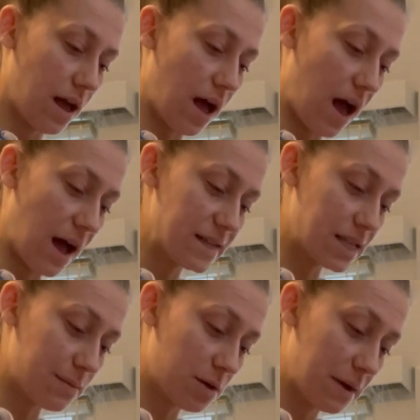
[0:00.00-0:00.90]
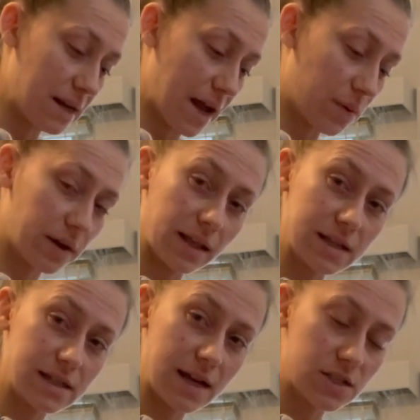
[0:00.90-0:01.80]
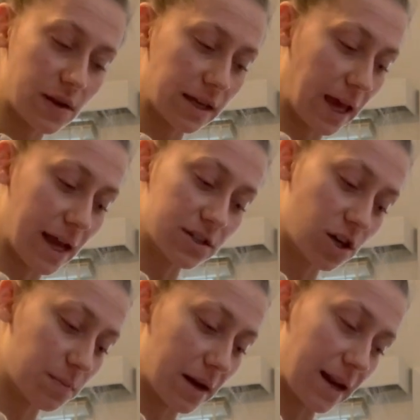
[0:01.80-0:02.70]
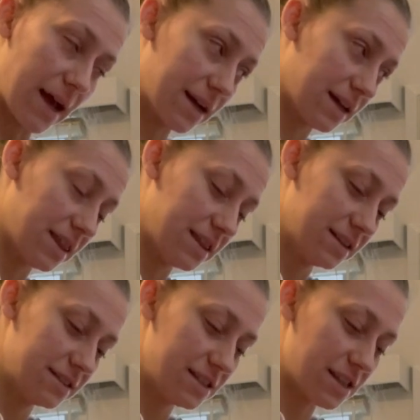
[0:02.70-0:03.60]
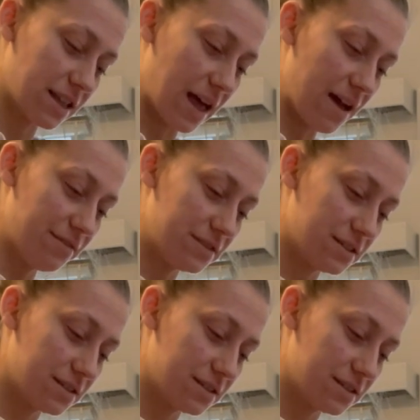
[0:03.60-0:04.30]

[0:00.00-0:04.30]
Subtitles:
I slept on my neck weird last night, so I can't turn my neck to the left.